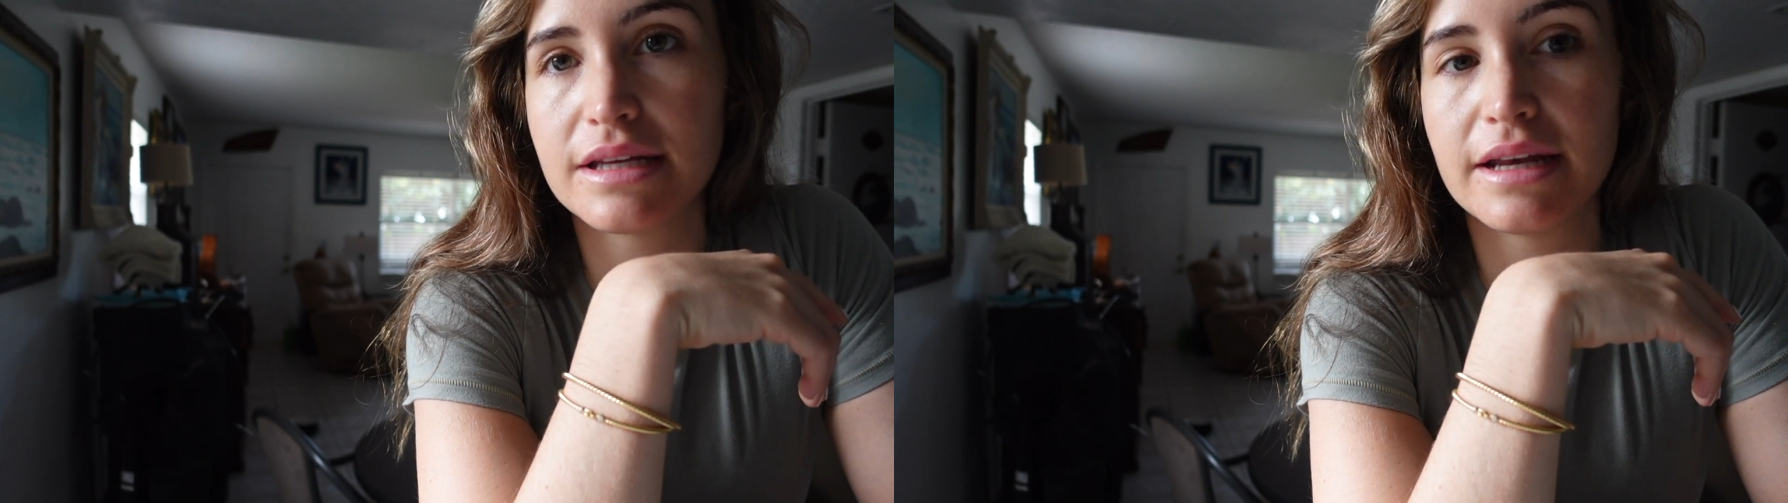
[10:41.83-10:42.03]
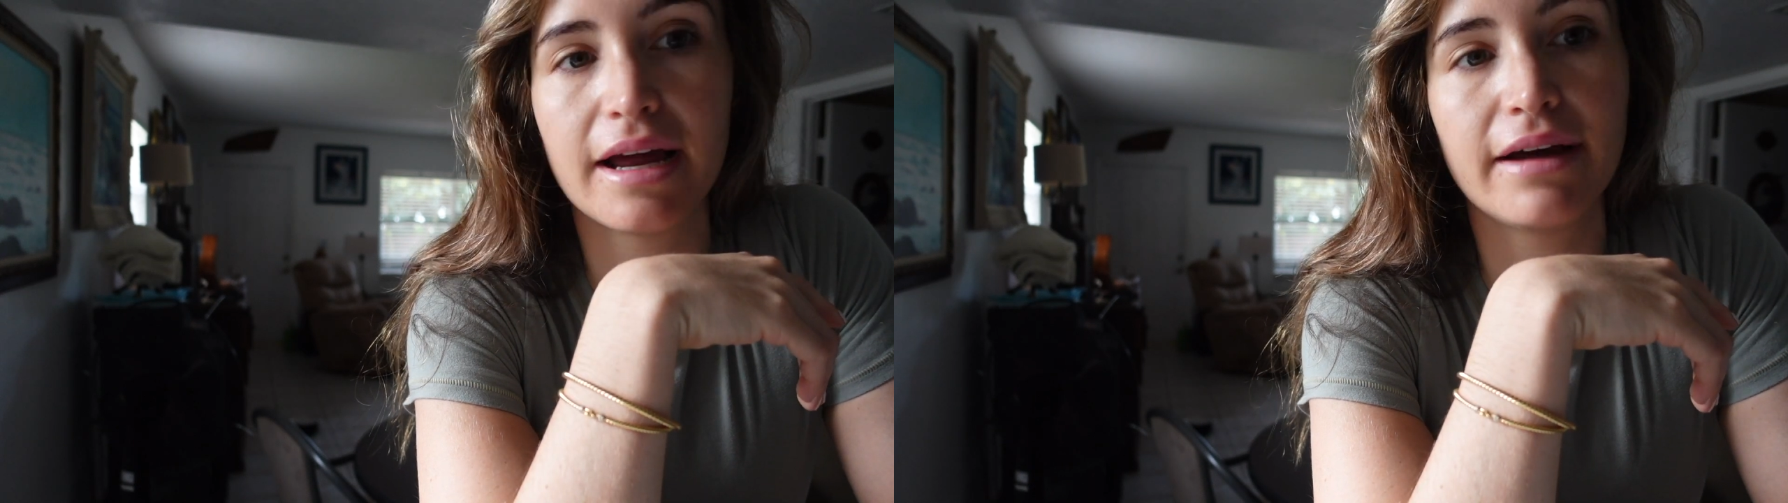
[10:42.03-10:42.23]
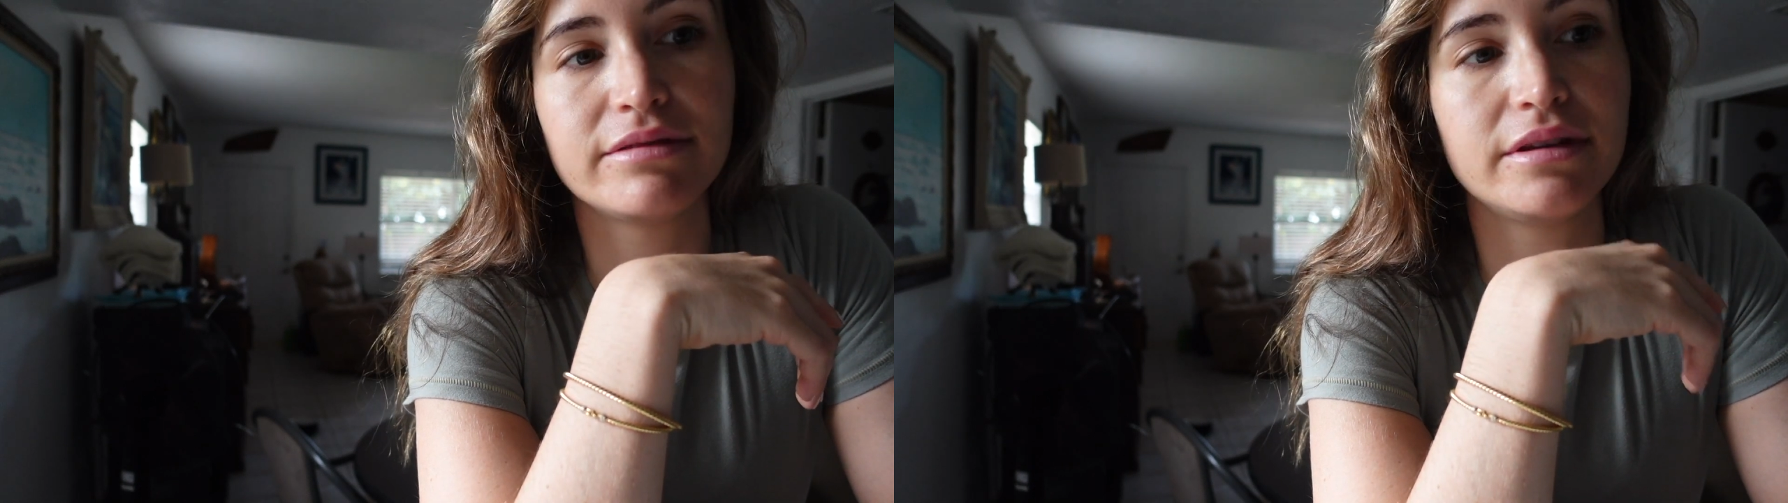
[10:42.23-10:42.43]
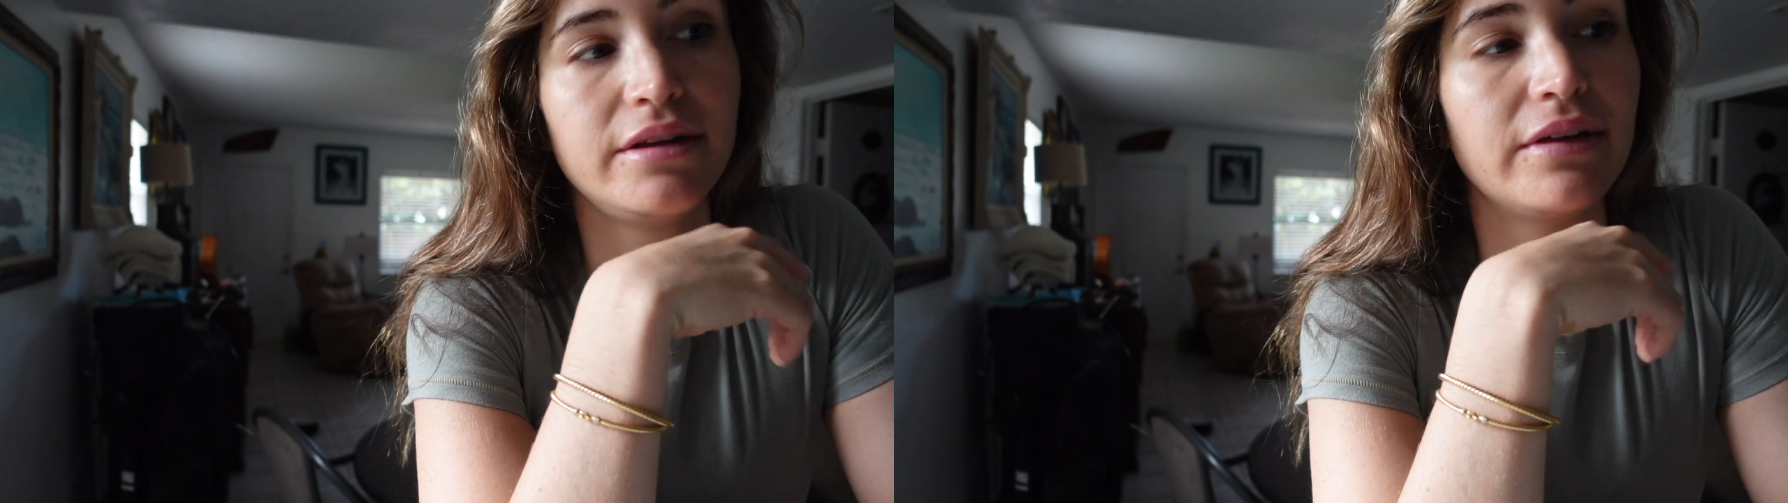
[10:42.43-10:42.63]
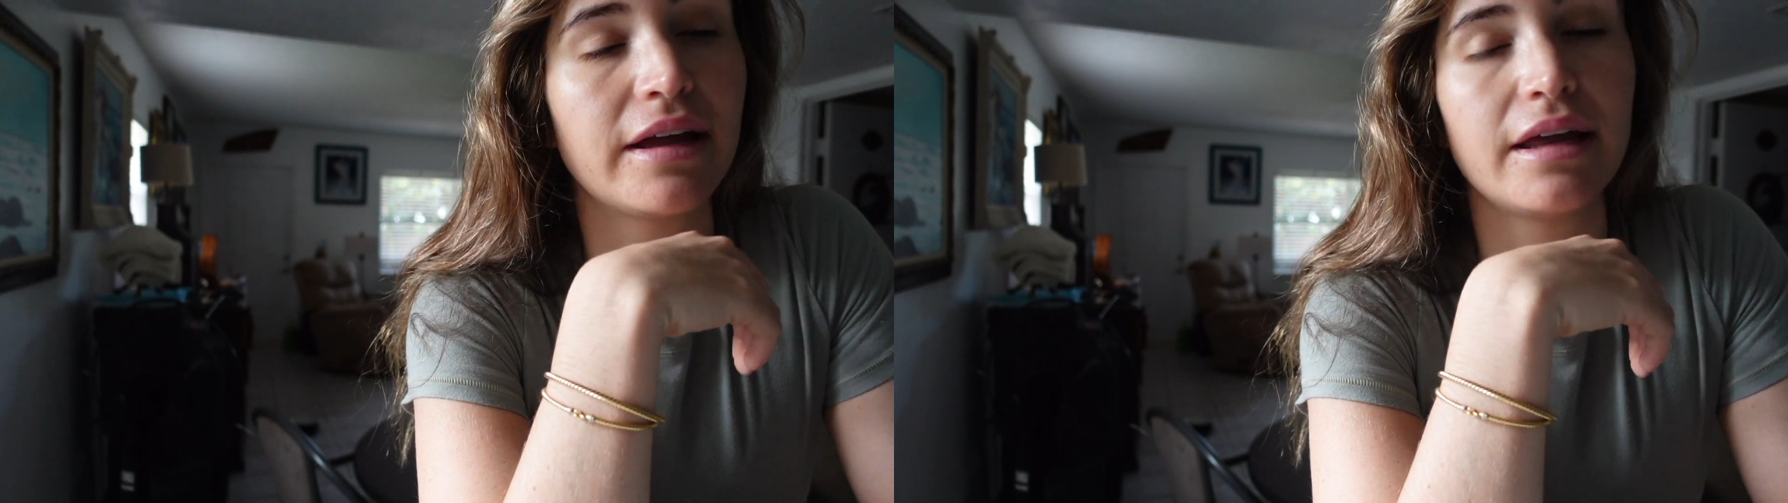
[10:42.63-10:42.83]
and I have to
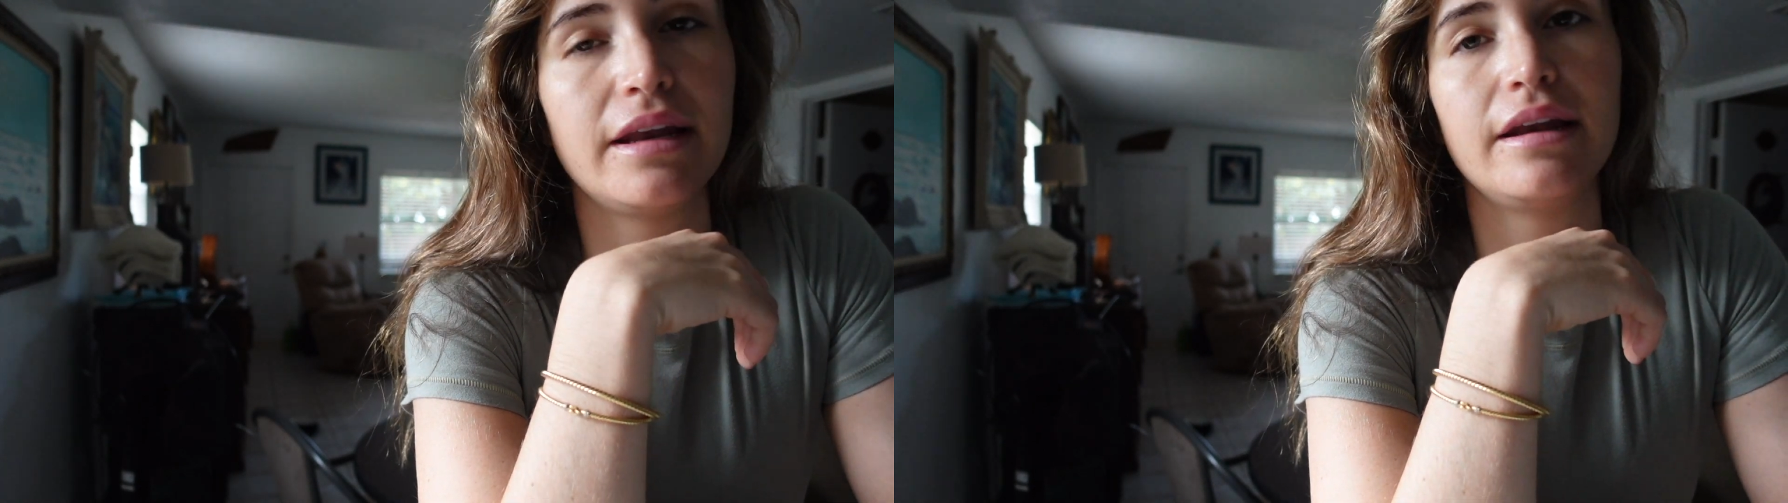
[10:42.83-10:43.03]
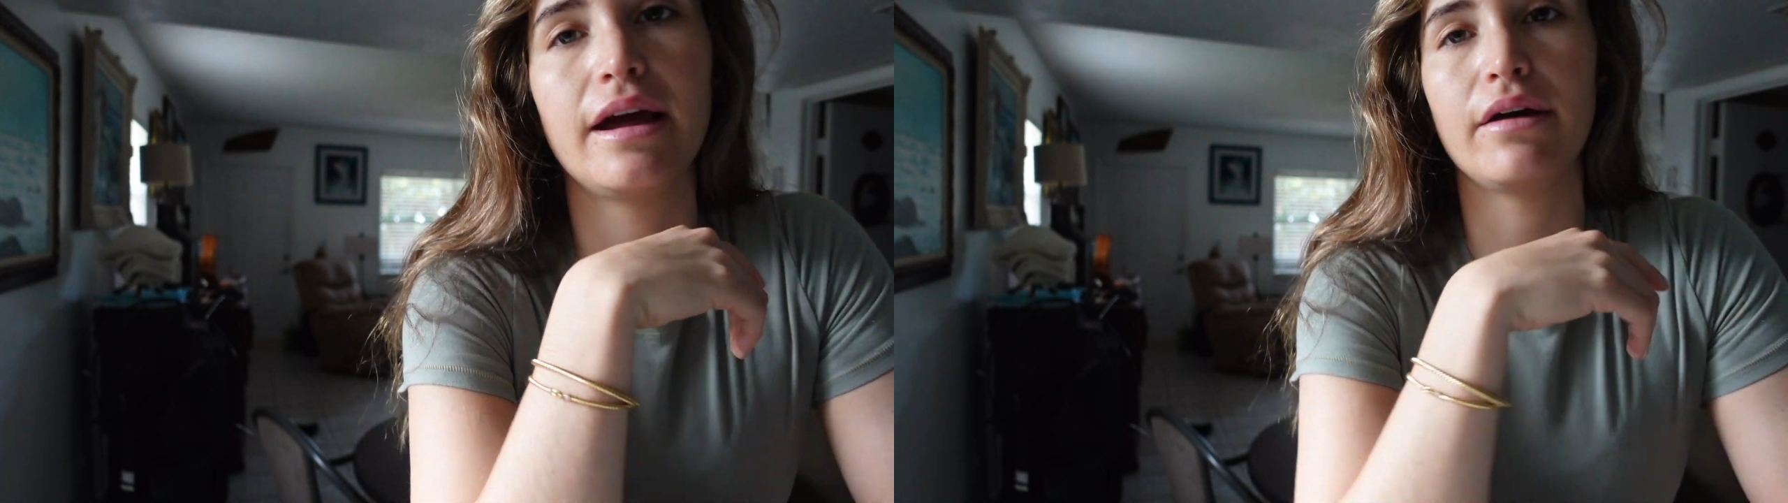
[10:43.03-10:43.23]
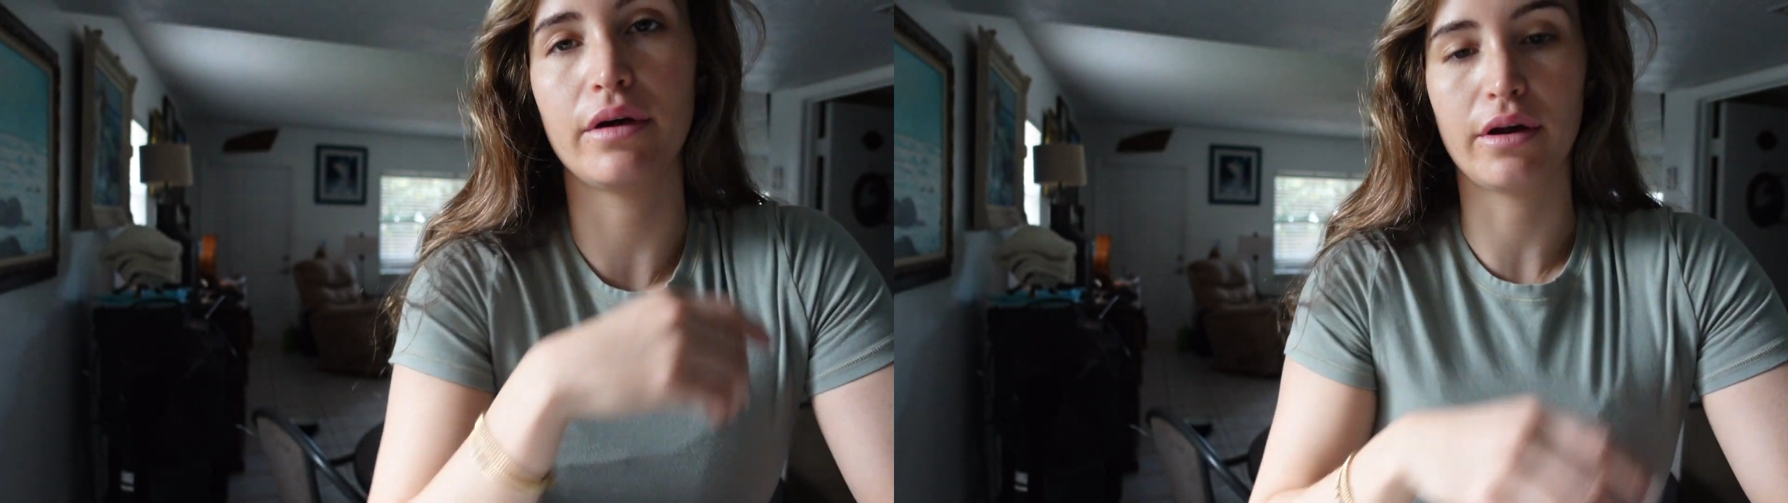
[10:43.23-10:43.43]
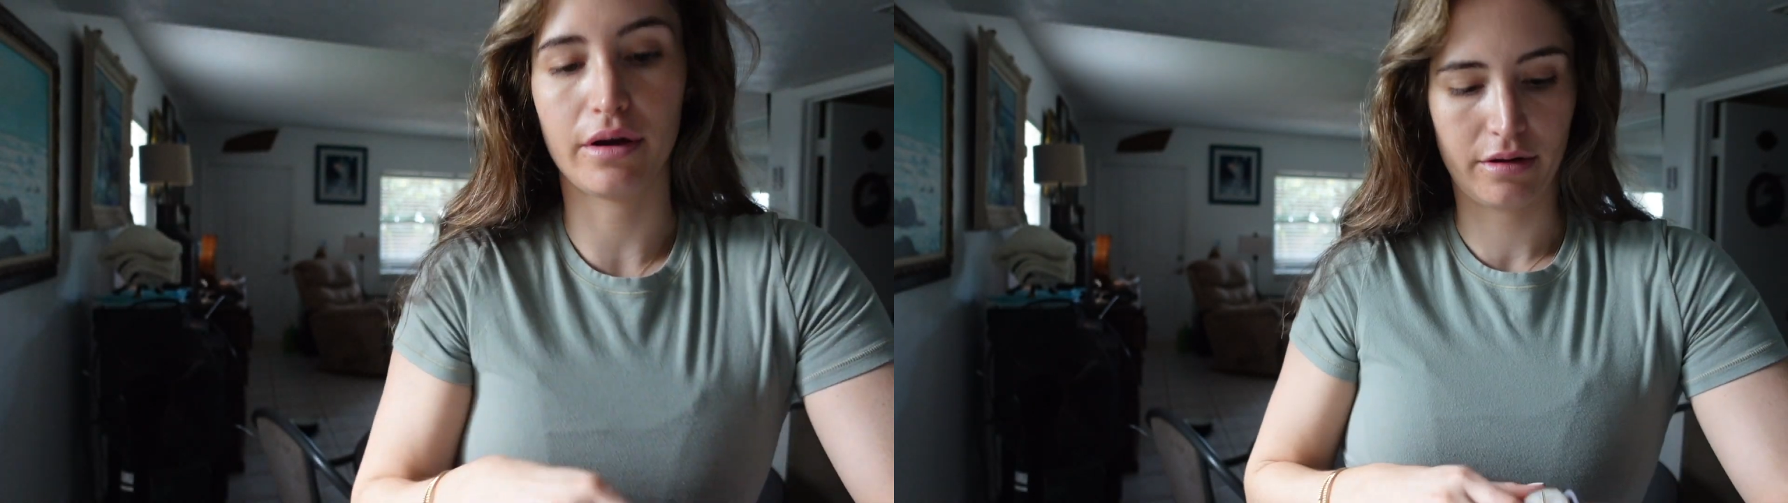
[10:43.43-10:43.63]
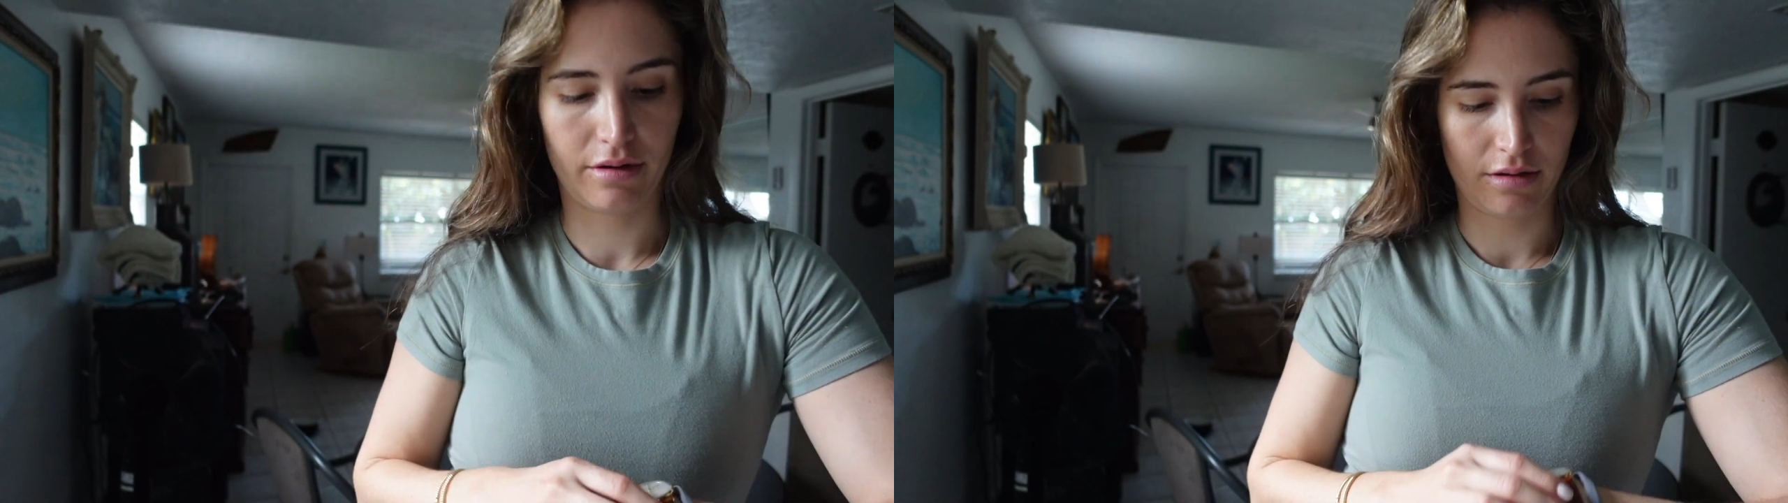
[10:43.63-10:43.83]
leave like in an hour